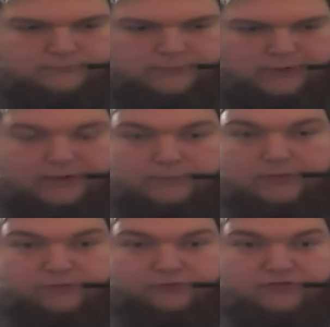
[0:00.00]
and I'm
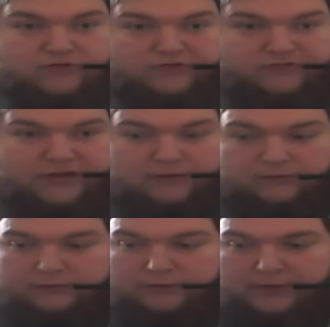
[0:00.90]
also stressed
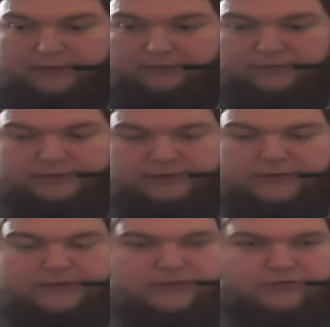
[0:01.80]
out a lot
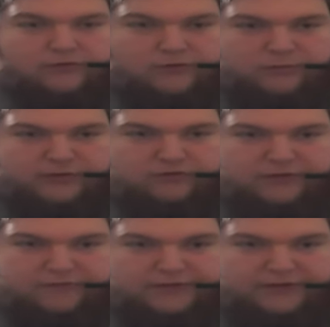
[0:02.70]
because I want to make sure
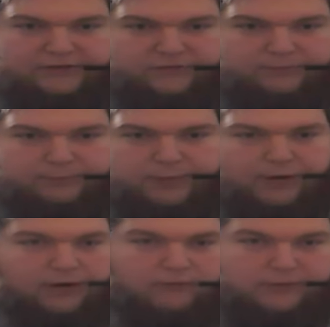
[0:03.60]
everything is up to
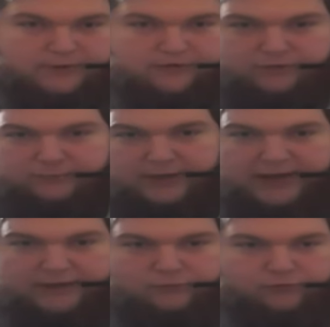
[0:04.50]
par. I want to make sure my
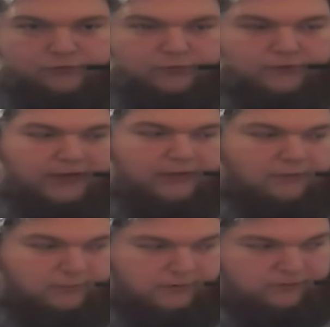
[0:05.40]
animals are okay. I
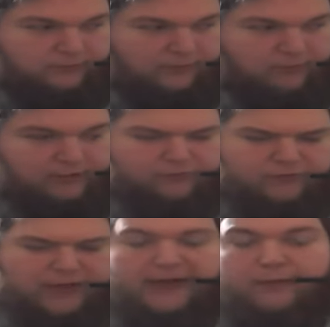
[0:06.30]
want to make sure my wife's
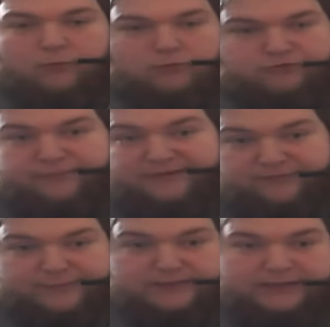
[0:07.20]
okay. I got more
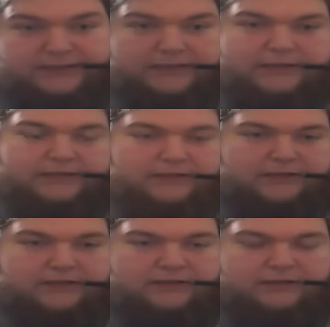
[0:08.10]
responsibility,
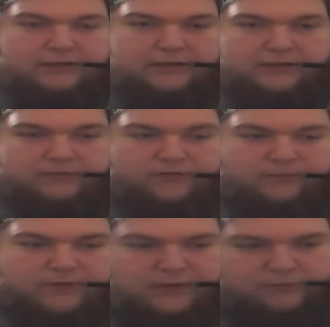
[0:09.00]
and
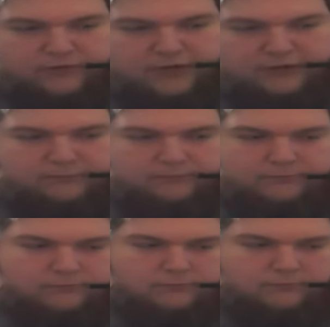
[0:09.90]
sometimes that,
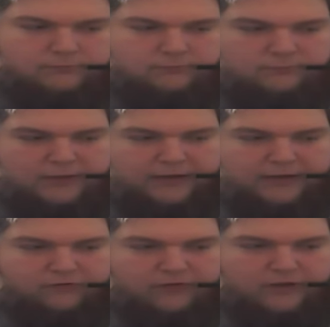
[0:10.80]
I
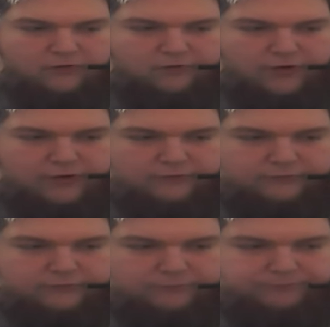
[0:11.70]
guess, kills off
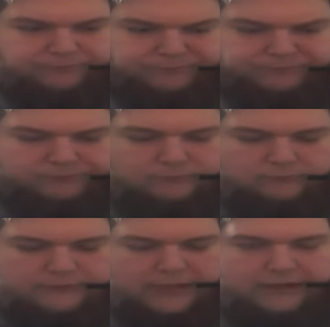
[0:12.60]

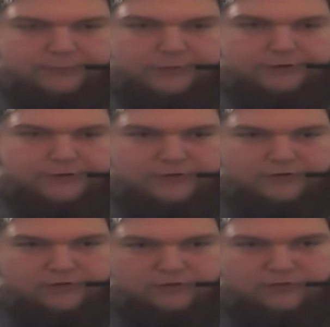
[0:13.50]
the ability
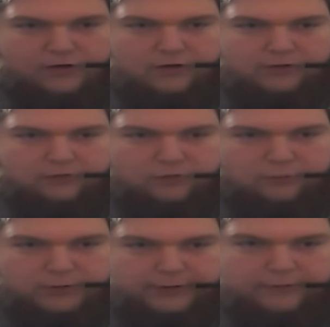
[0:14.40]
to talk normally